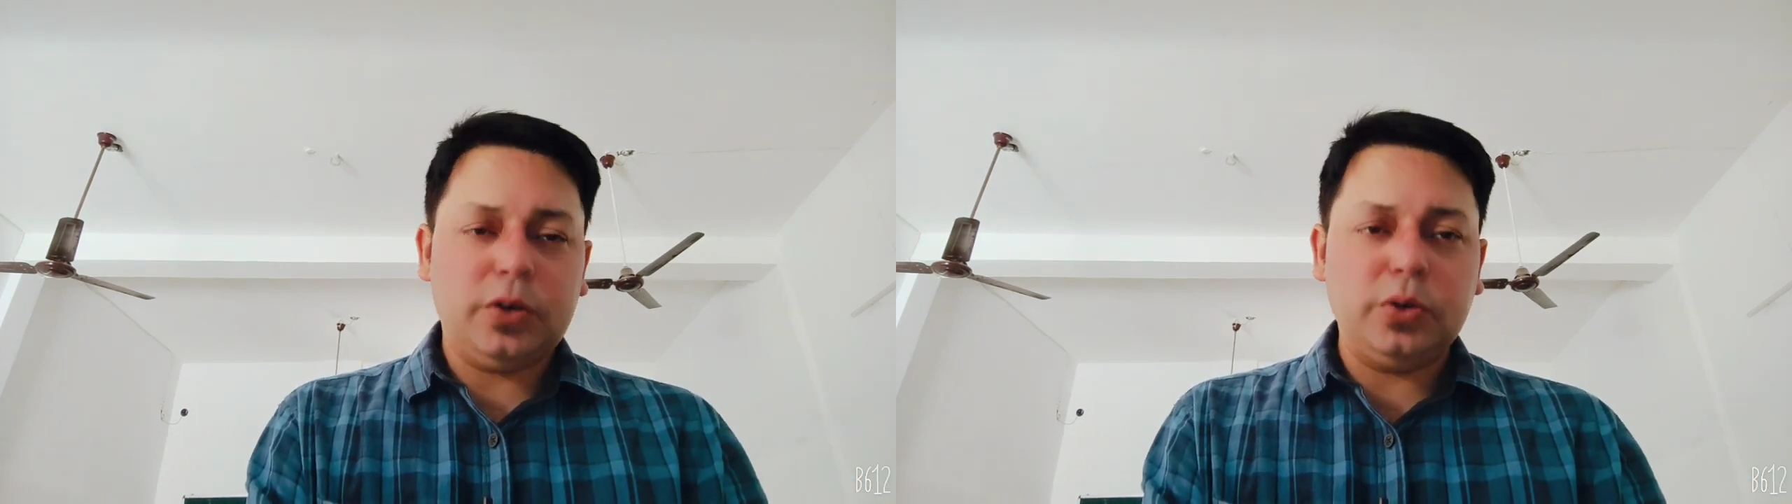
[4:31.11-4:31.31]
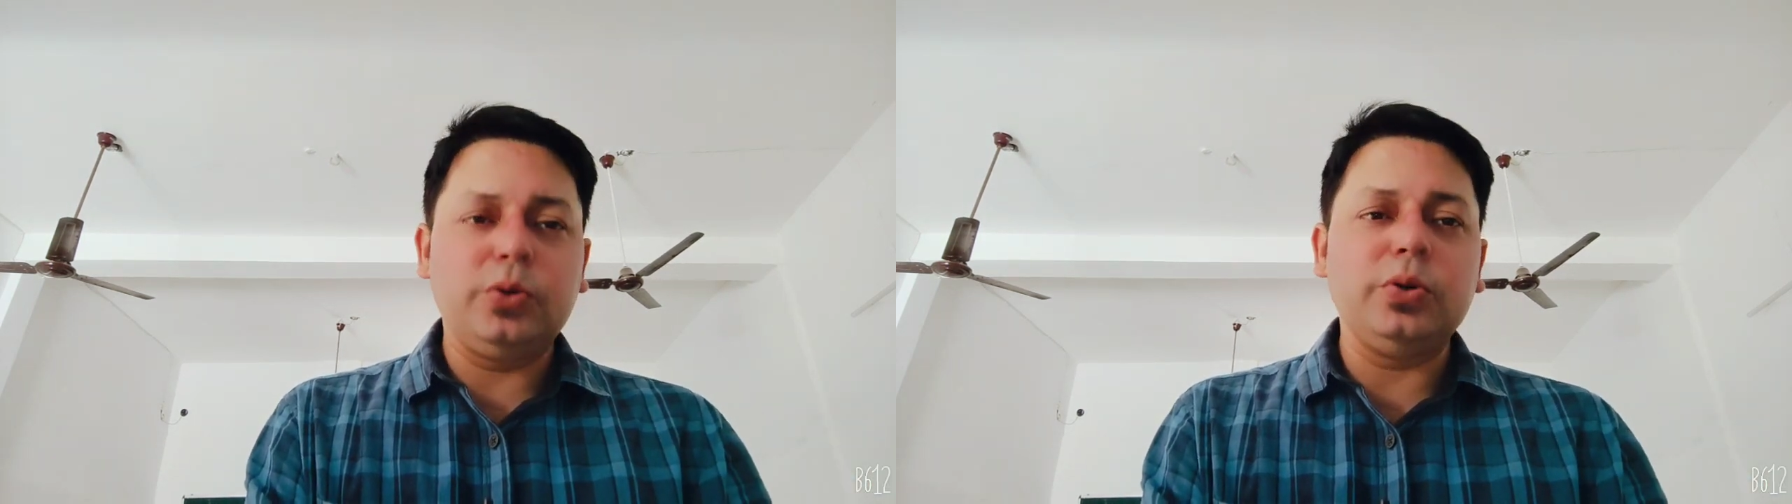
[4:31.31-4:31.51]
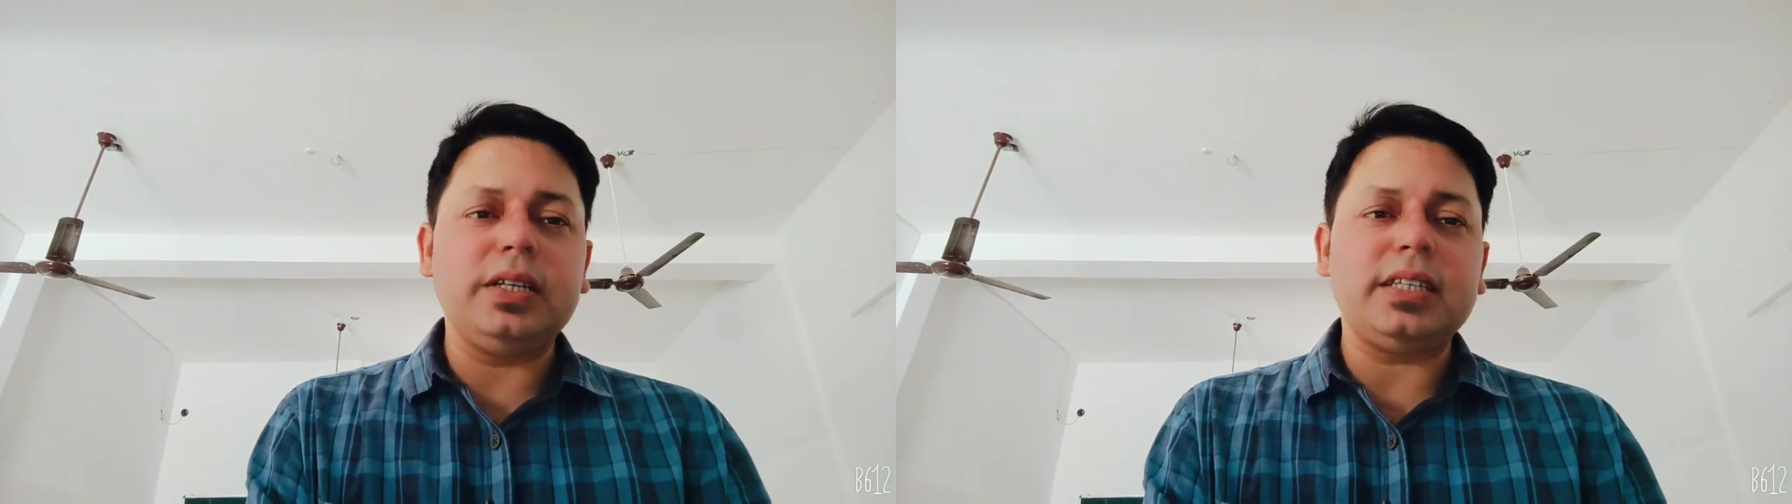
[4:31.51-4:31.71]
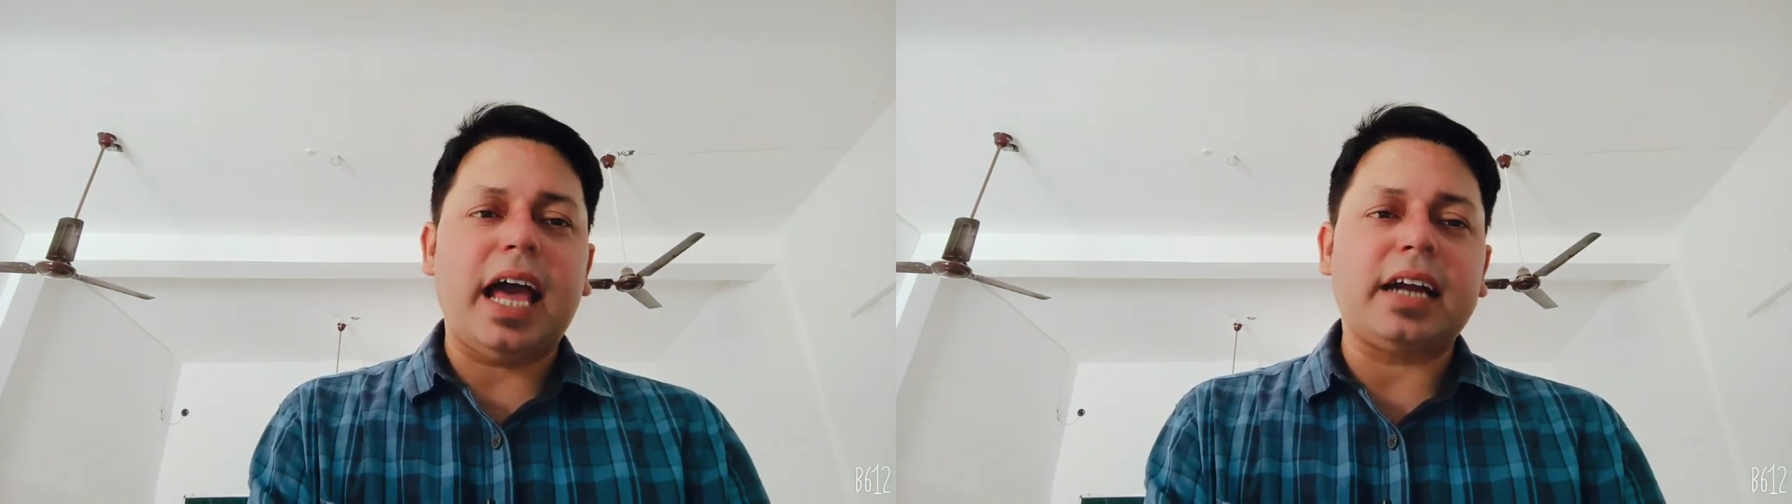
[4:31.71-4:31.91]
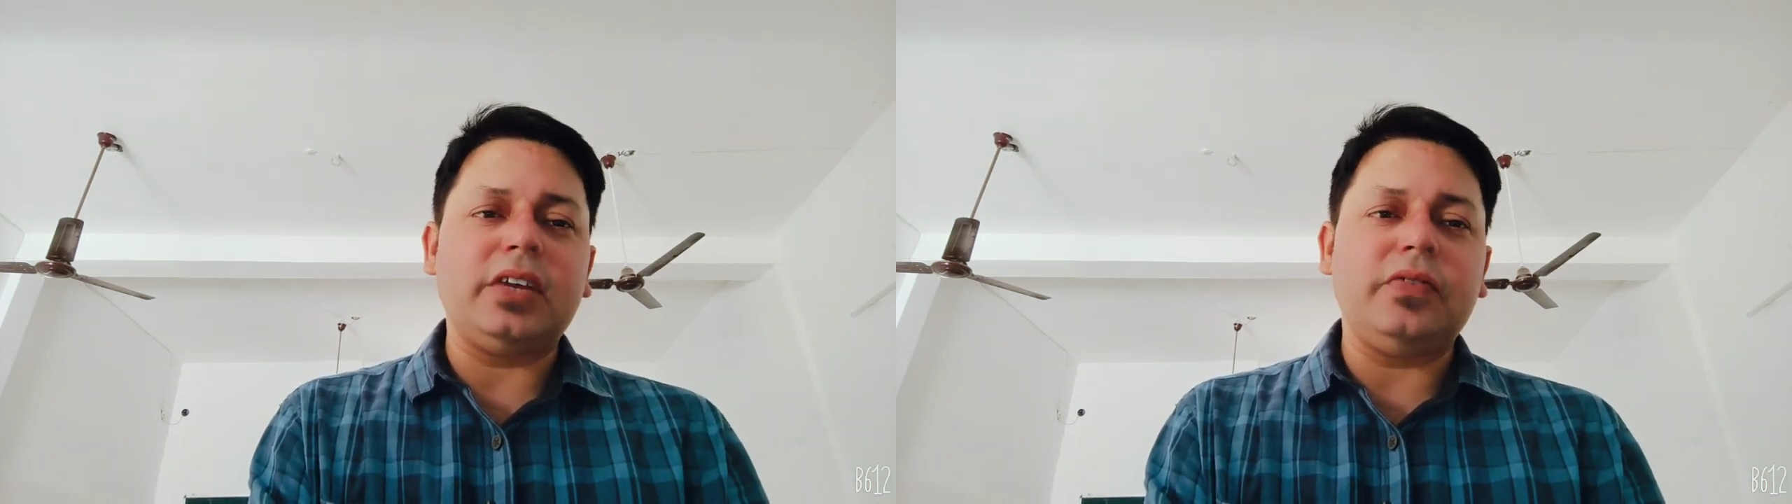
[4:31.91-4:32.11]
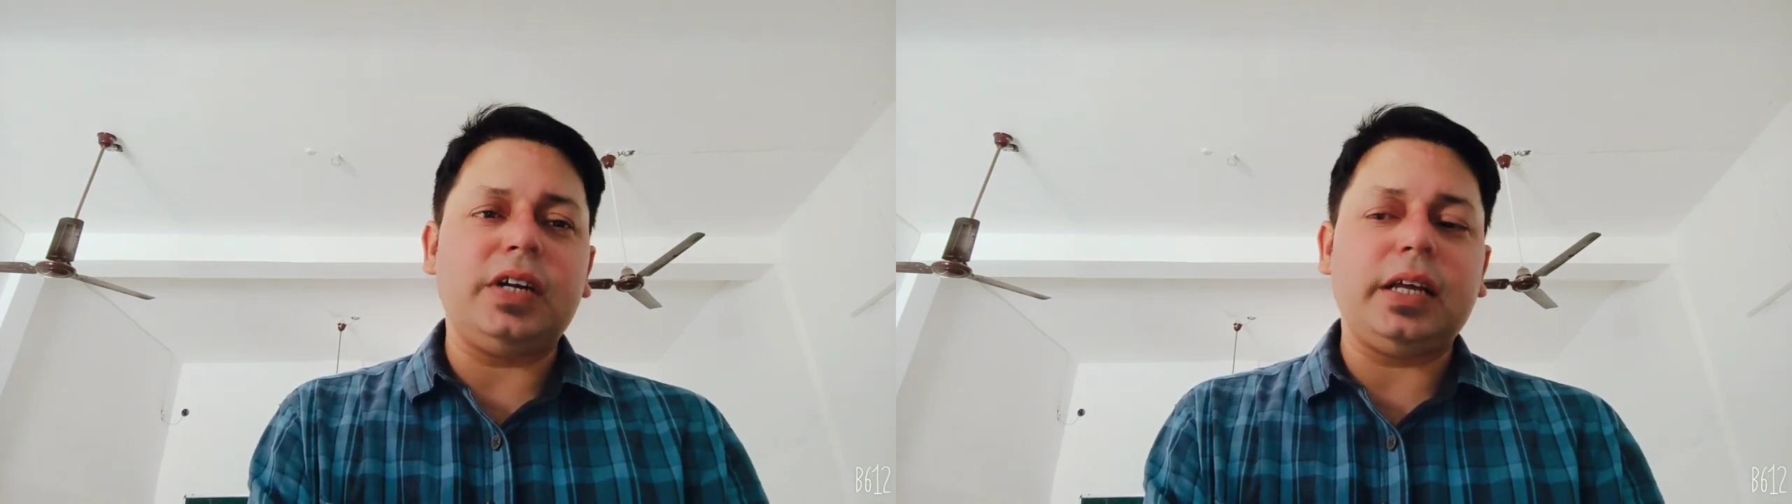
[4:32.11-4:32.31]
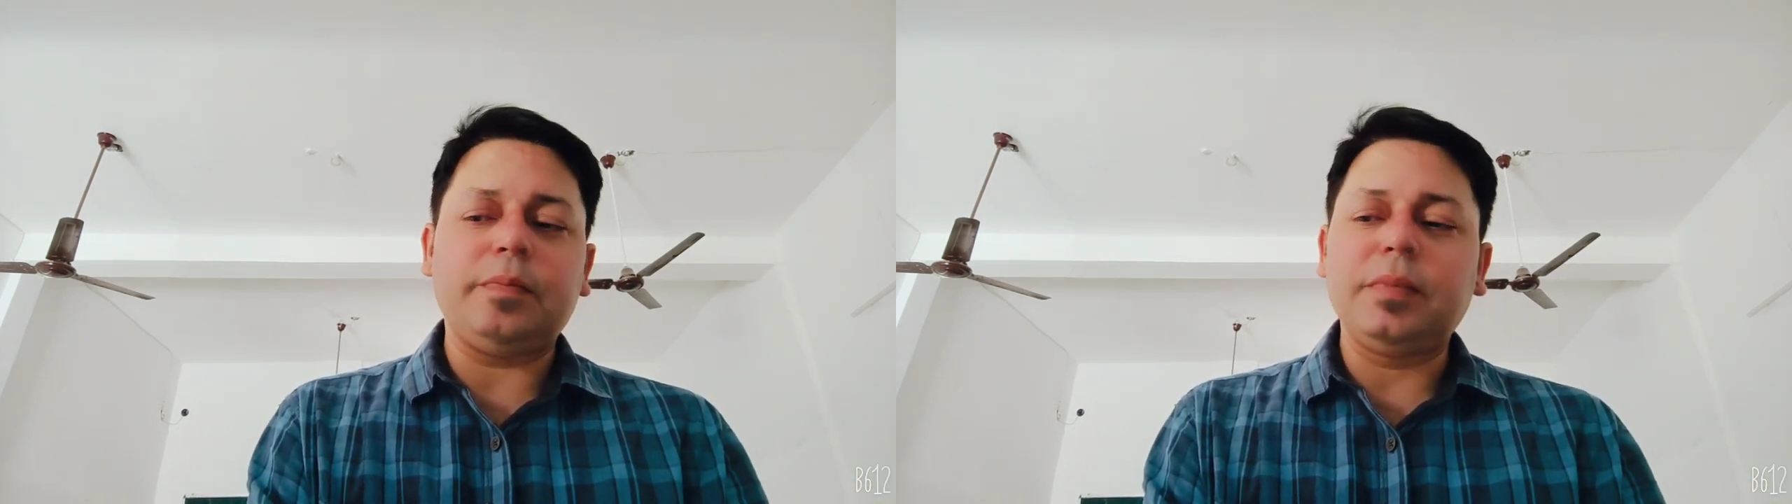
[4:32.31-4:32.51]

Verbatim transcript: to do this activity.